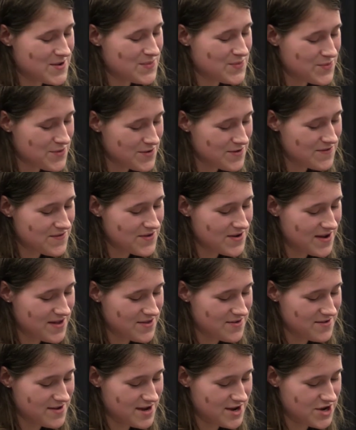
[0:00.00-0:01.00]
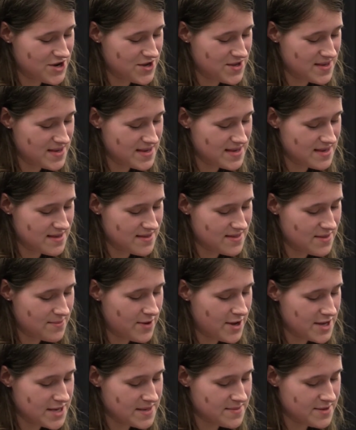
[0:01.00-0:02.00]
prove to other nations the
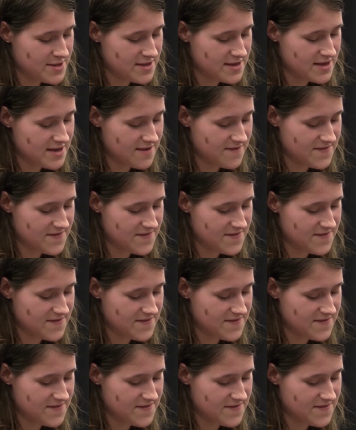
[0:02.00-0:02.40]
possibility